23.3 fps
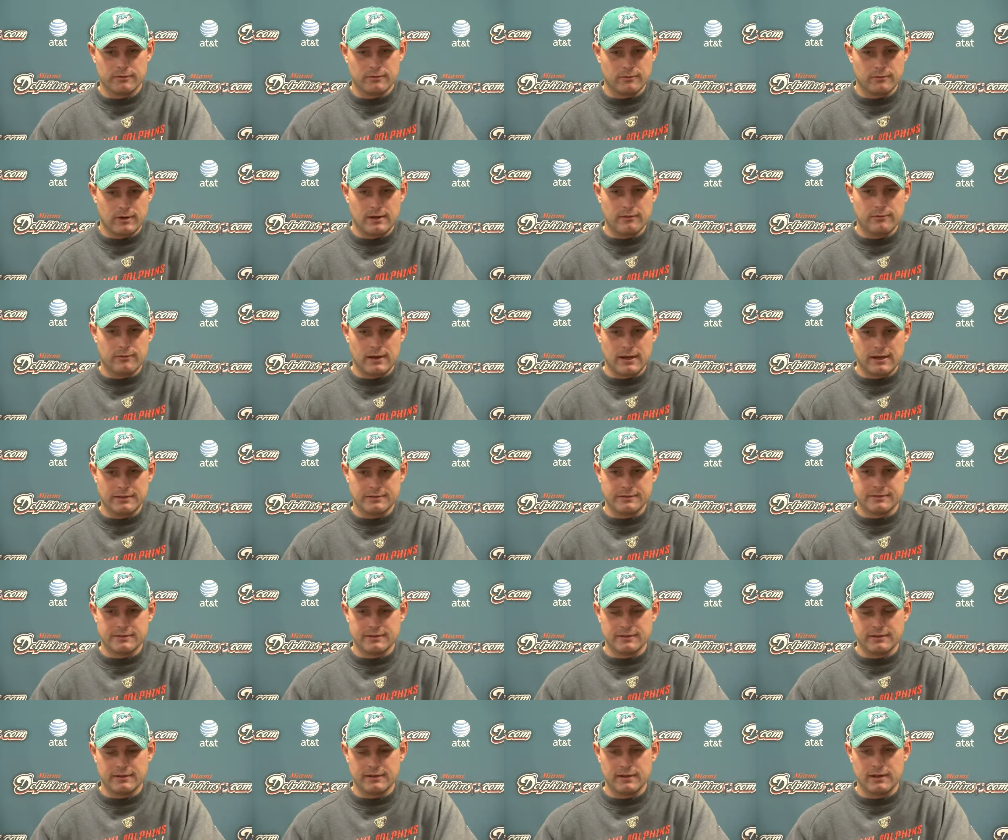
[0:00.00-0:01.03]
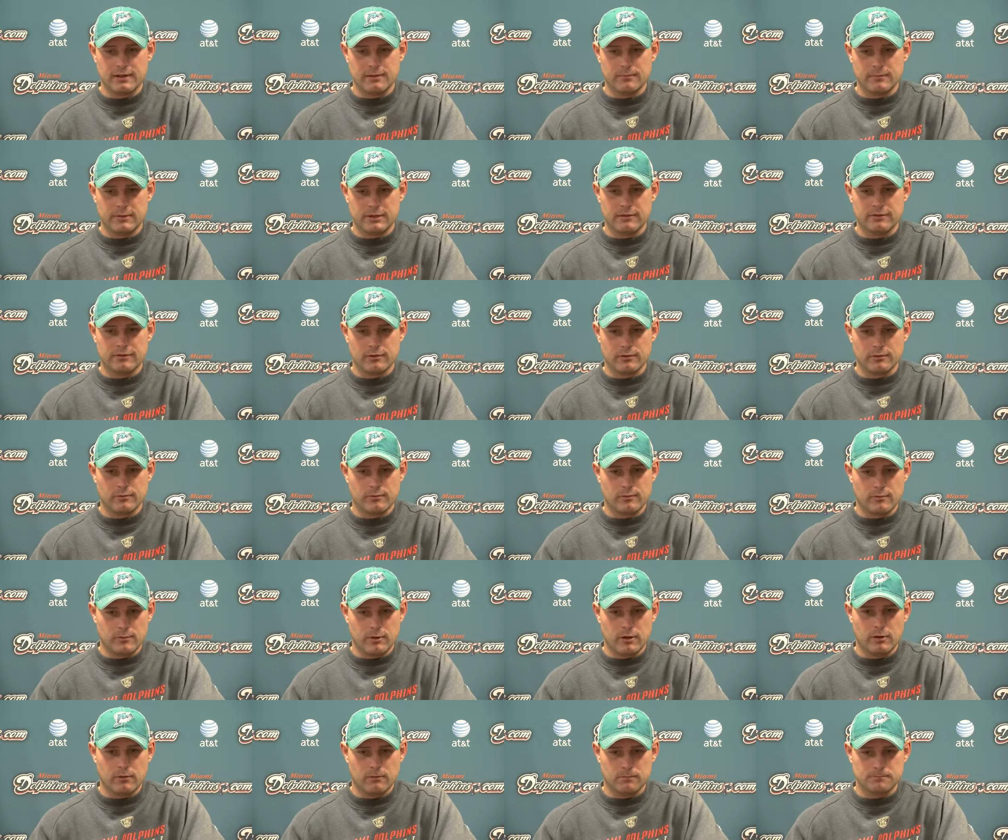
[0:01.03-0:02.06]
the right routes and uh, me throwing the
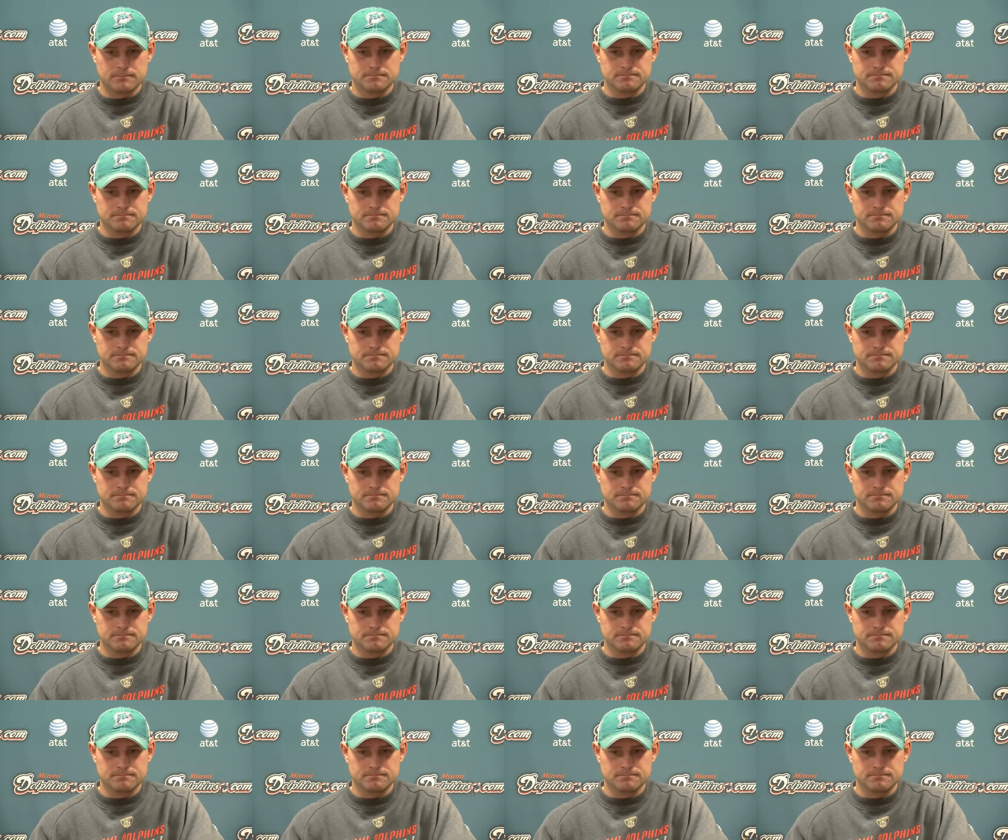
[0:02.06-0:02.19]
ball.